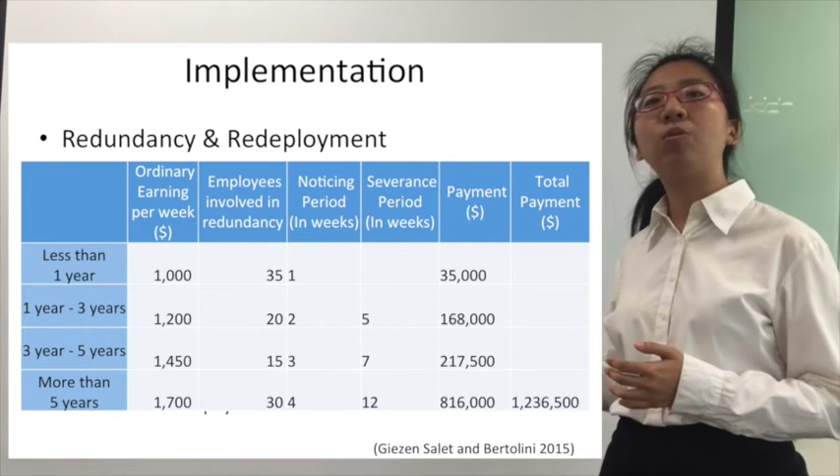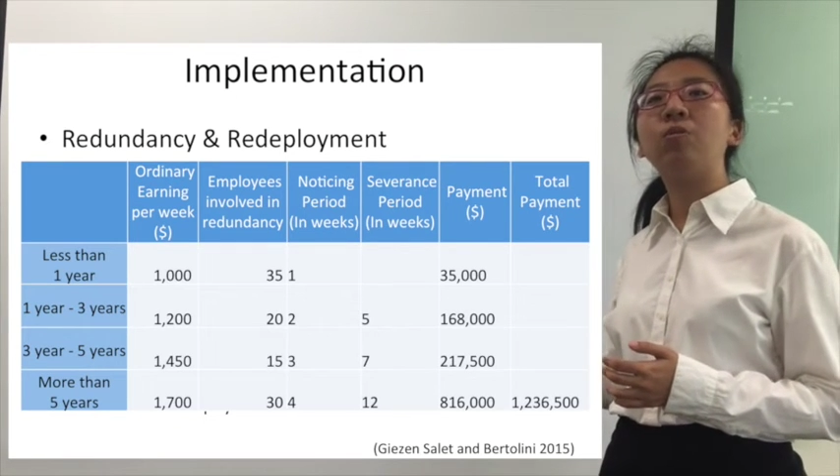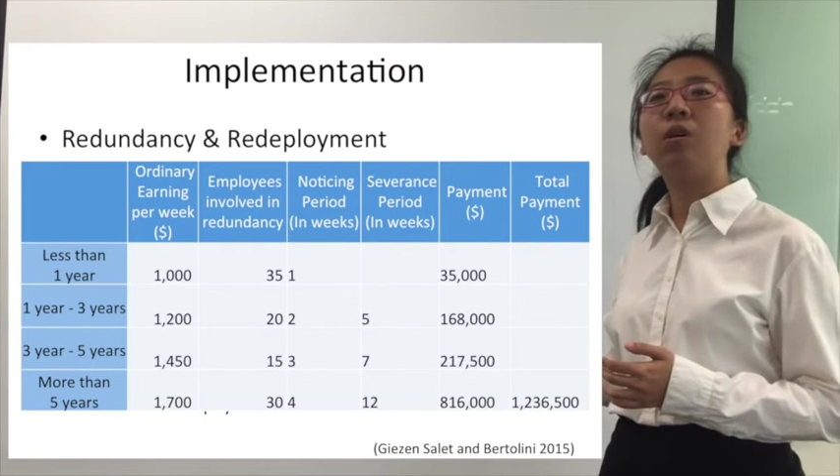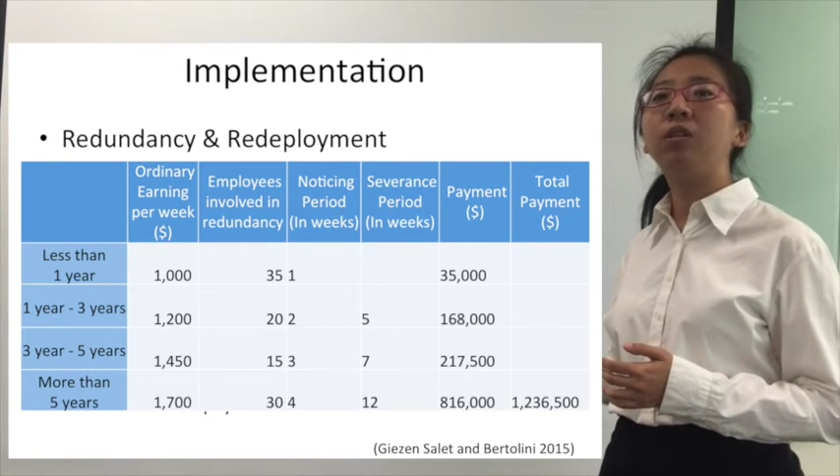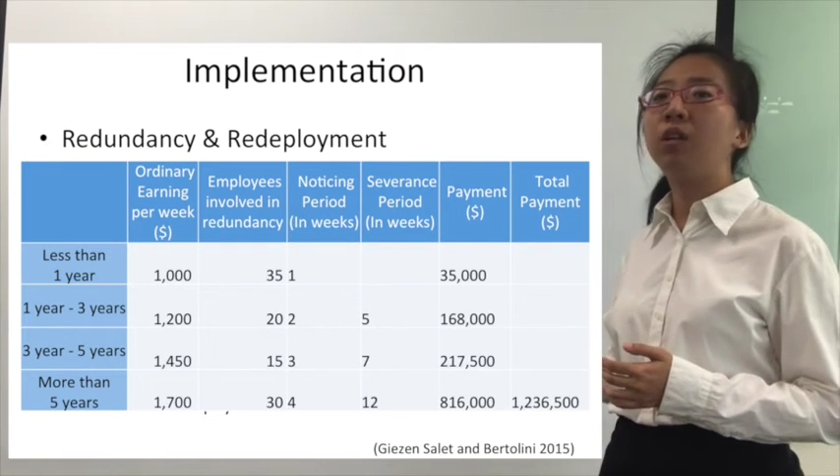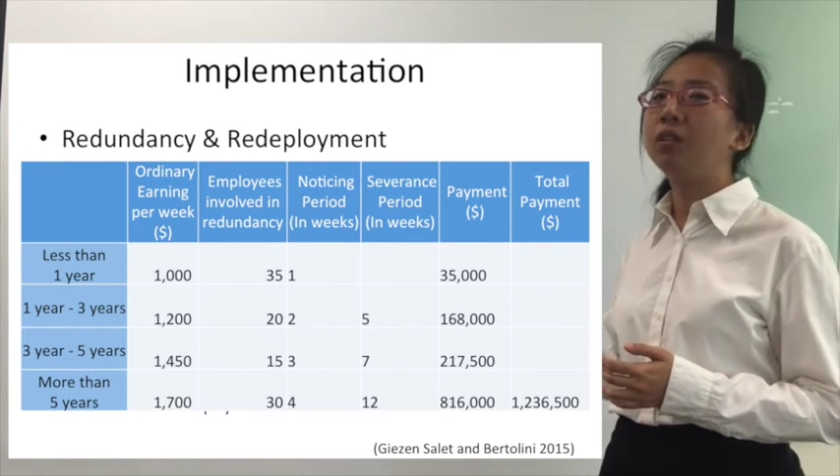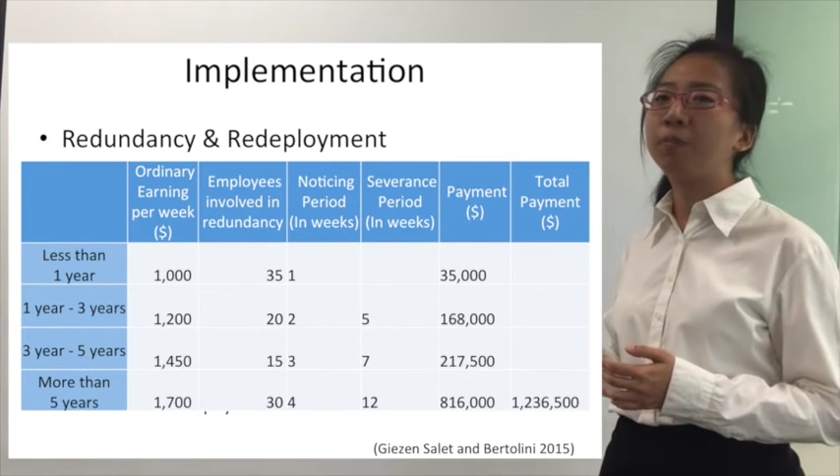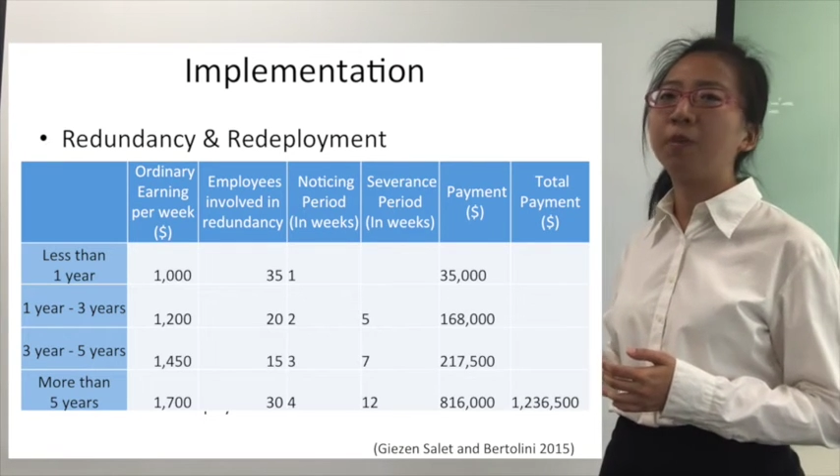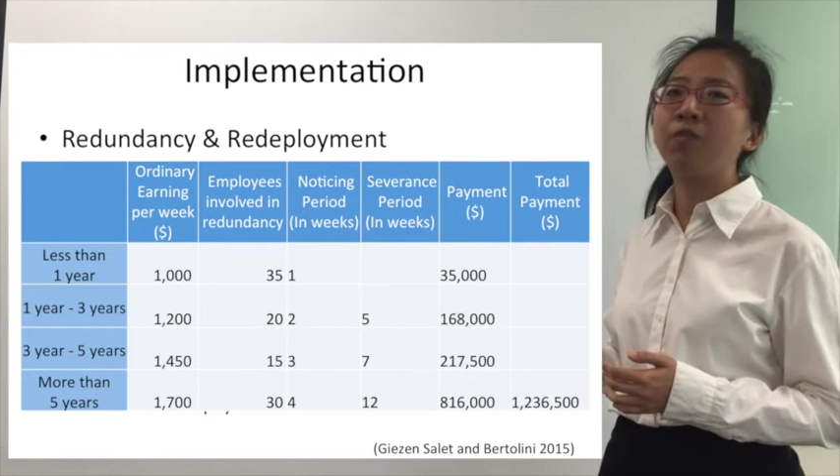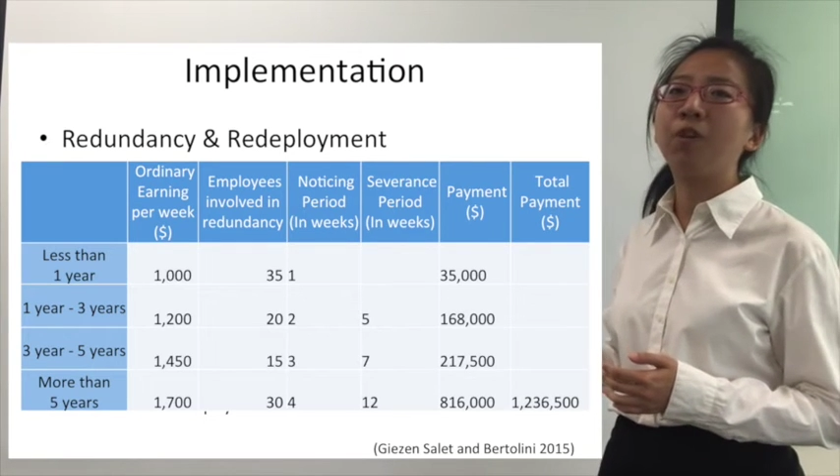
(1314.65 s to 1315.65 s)
who were not
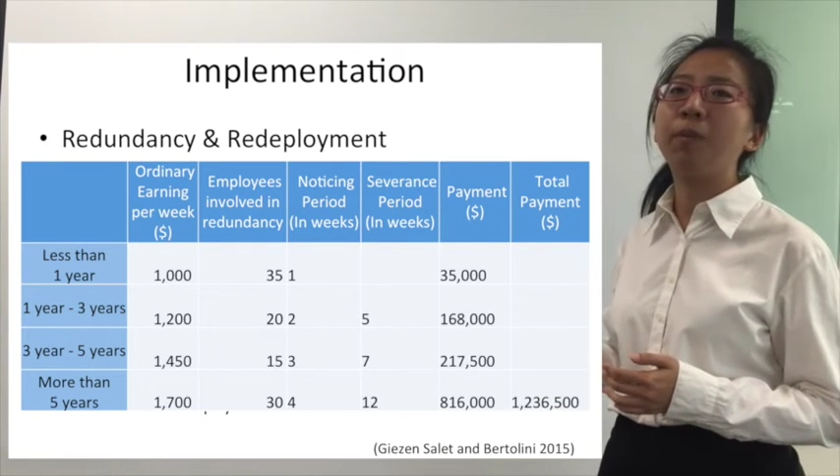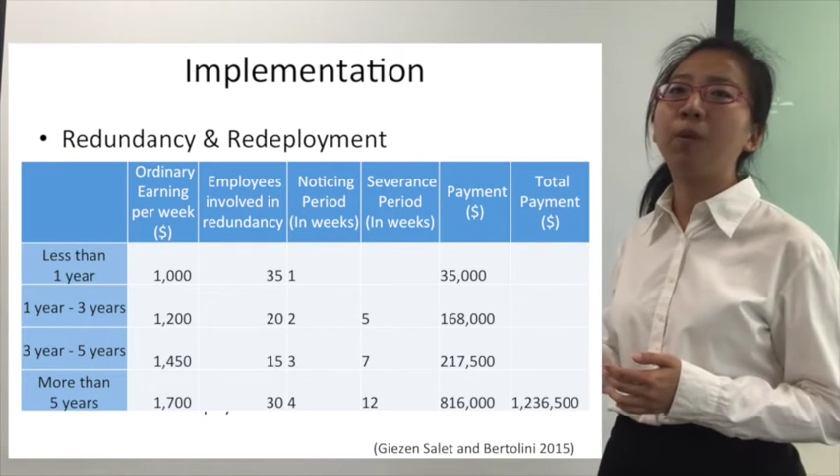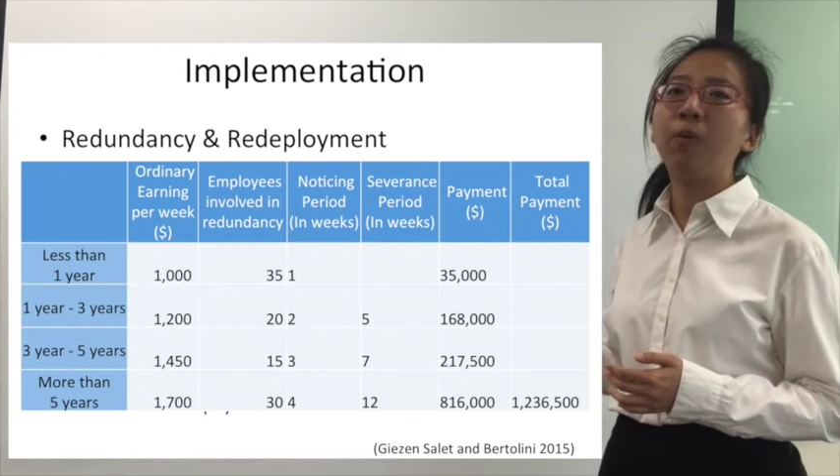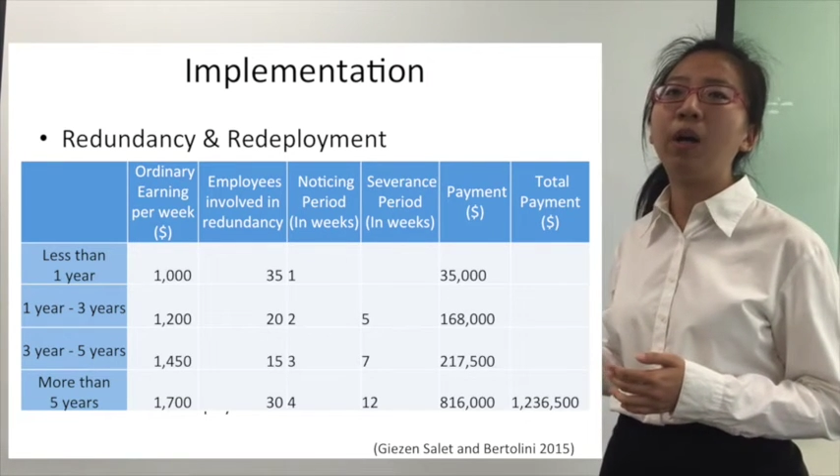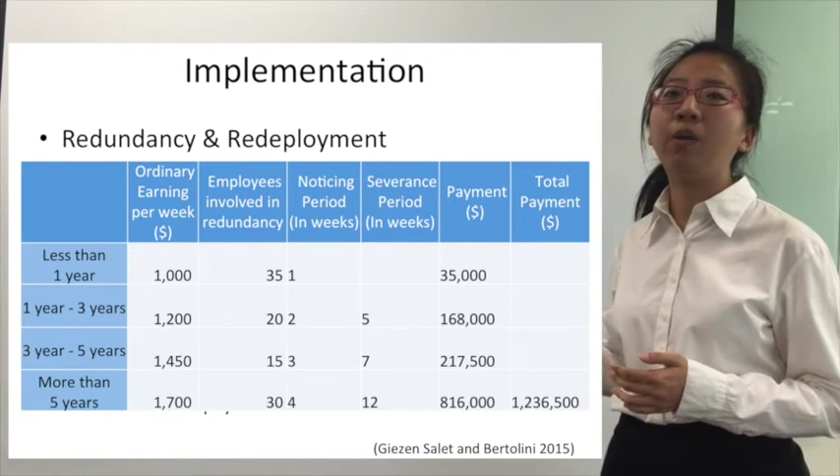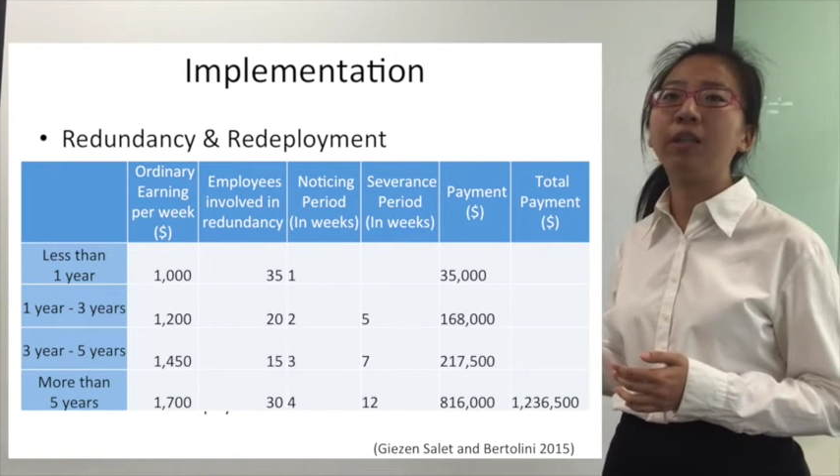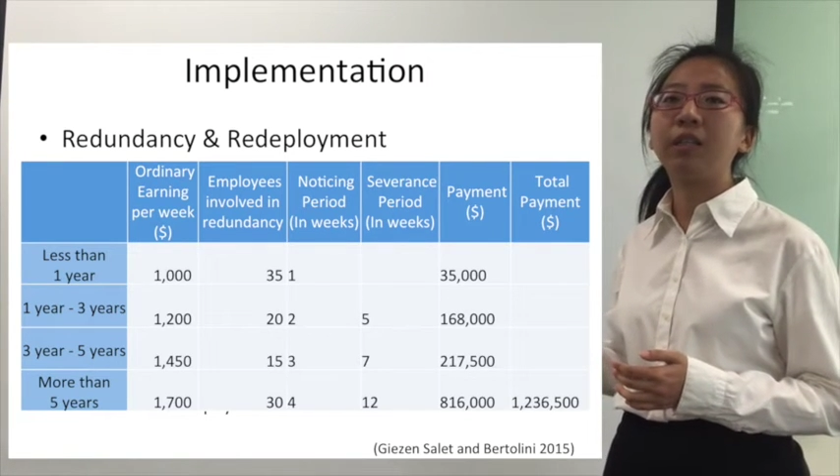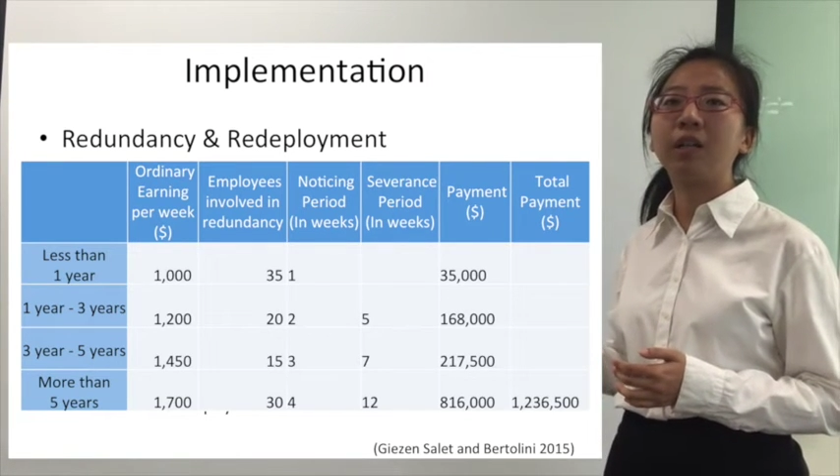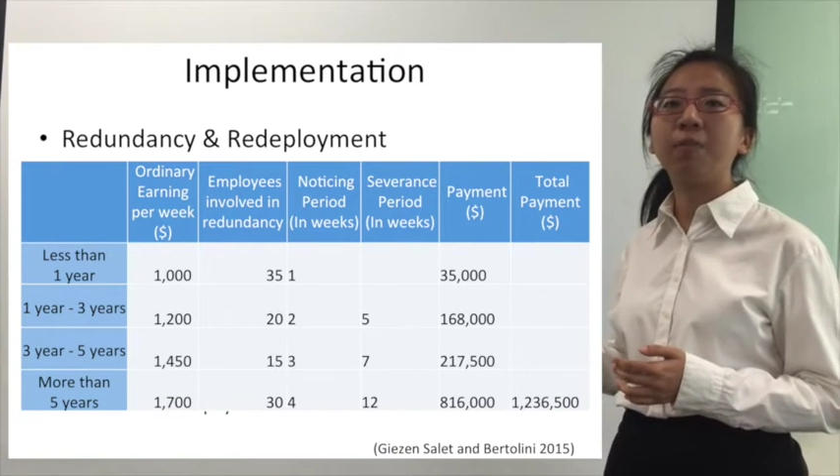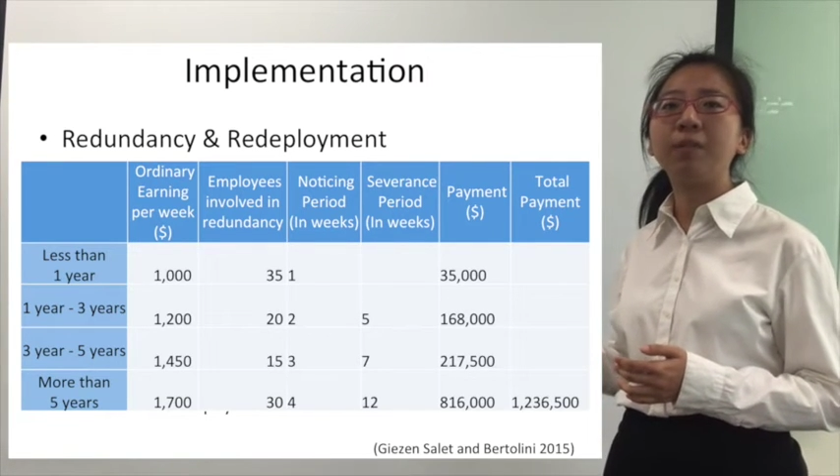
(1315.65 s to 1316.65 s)
performing well in the
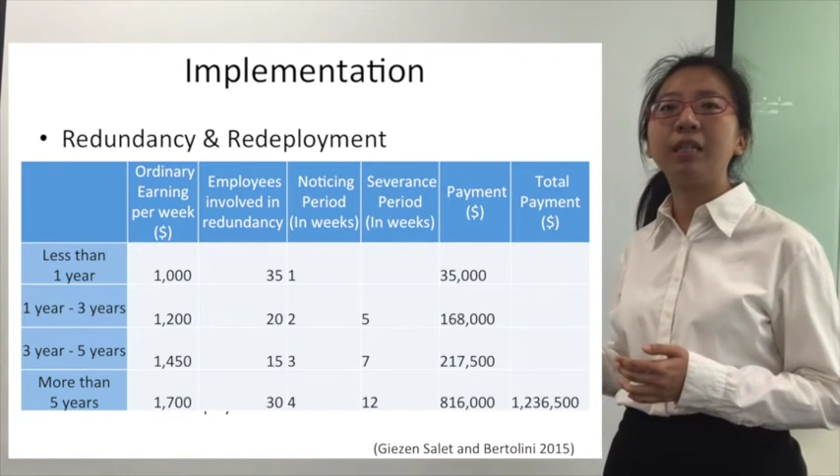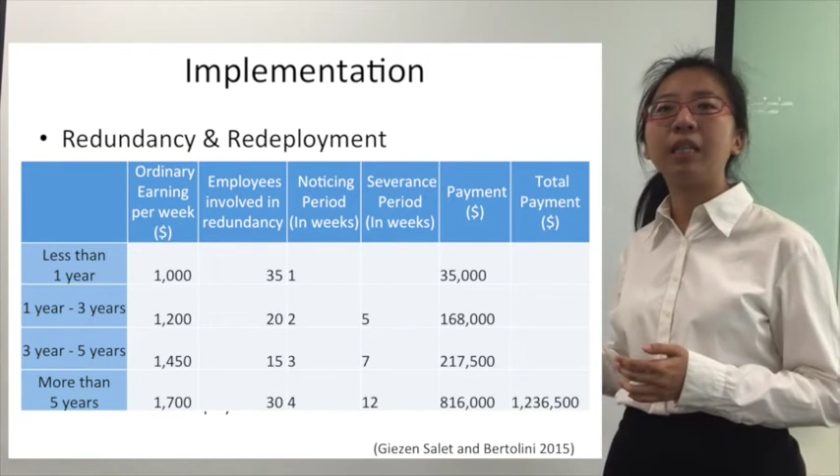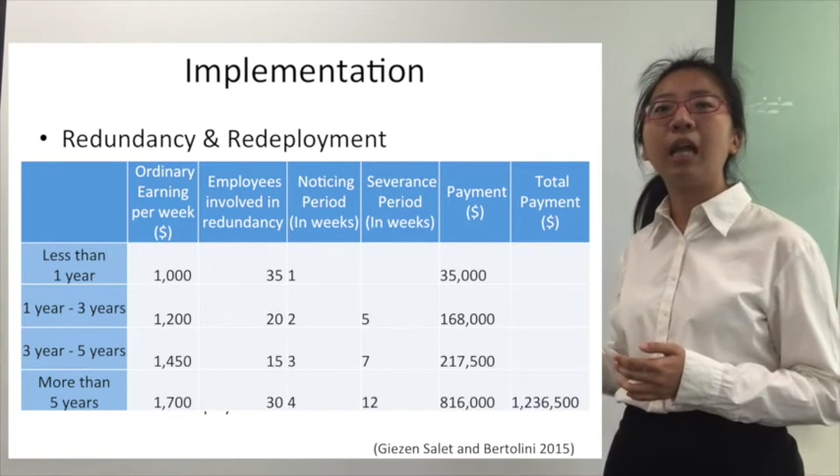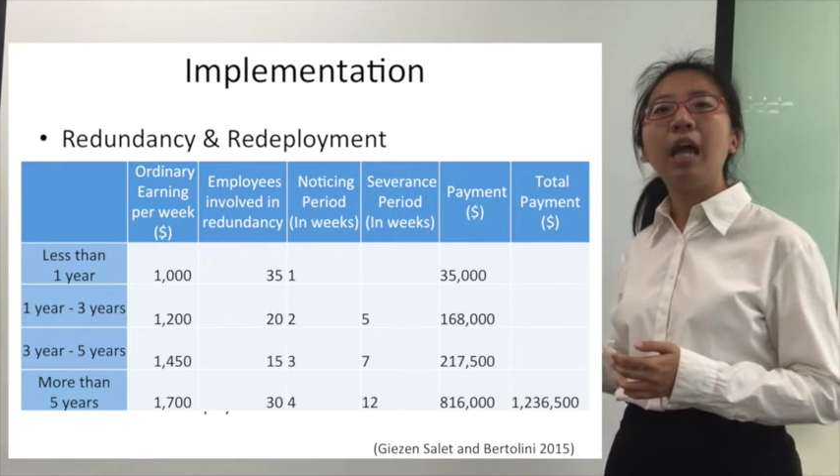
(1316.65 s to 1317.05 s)
company.